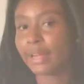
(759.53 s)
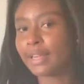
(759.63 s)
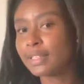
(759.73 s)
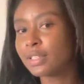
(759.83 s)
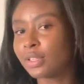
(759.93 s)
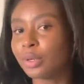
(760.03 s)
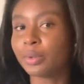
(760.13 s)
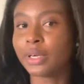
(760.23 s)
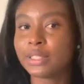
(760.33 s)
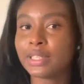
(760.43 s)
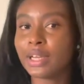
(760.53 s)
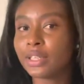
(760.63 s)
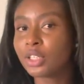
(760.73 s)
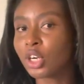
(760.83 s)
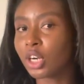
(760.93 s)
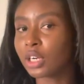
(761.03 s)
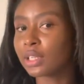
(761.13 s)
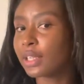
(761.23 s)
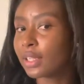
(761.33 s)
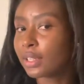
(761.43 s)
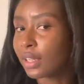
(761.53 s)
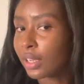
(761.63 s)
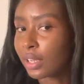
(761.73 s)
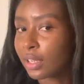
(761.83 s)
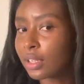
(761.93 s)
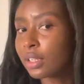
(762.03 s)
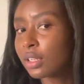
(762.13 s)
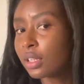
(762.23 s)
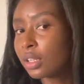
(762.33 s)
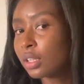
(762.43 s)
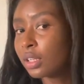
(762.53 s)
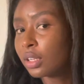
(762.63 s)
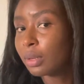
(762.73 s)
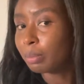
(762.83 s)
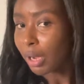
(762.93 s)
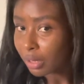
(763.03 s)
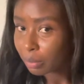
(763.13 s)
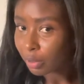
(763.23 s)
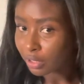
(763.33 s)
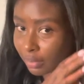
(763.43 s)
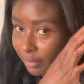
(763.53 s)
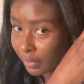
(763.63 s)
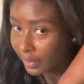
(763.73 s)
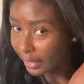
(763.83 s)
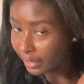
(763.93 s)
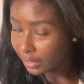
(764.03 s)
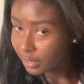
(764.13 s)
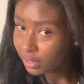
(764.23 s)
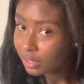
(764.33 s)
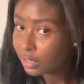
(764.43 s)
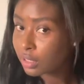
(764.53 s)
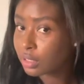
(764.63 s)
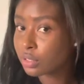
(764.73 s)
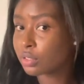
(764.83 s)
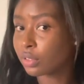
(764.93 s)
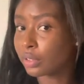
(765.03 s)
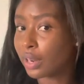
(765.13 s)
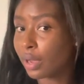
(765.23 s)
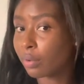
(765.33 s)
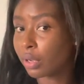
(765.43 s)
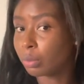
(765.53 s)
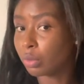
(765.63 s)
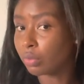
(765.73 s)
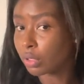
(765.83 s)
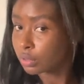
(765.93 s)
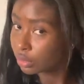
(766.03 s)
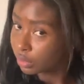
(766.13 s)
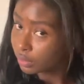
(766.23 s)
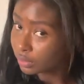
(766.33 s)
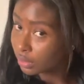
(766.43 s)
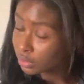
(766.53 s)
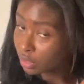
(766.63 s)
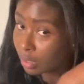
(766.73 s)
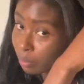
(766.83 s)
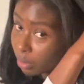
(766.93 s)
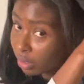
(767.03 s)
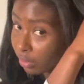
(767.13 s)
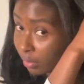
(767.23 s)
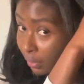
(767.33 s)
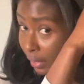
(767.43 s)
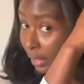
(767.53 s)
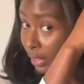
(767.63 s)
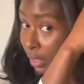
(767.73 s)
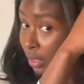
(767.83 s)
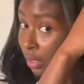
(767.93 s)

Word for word: guys, so we're done curling the bottom part of our hair. So now we're gonna move on to curling the top part of our hair.